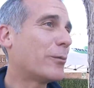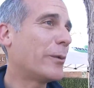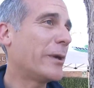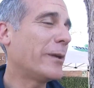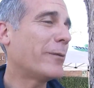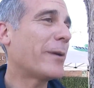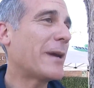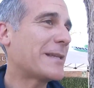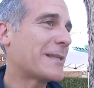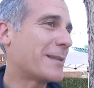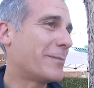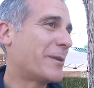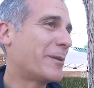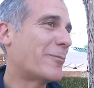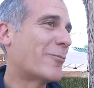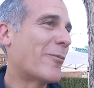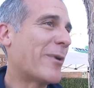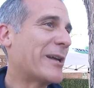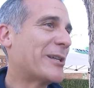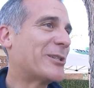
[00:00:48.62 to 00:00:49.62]
we raised the
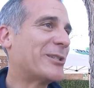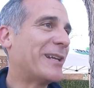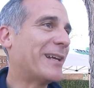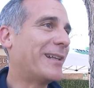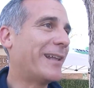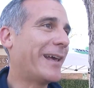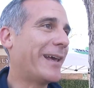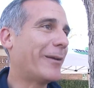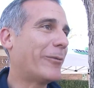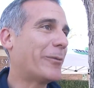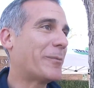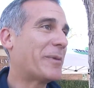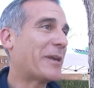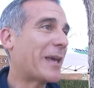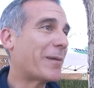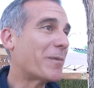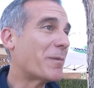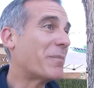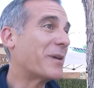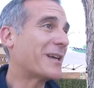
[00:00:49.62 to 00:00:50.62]
minimum wage in LA, we
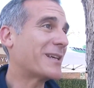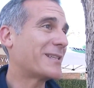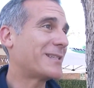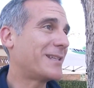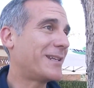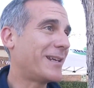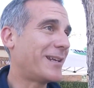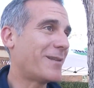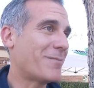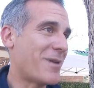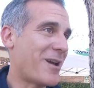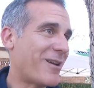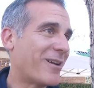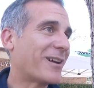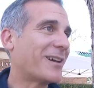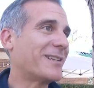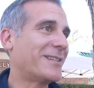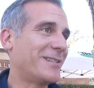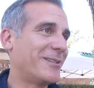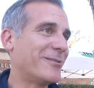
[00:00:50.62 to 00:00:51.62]
became the biggest city in America
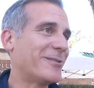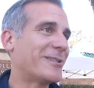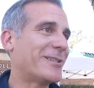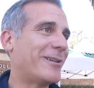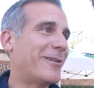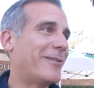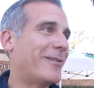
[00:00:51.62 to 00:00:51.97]
to do so.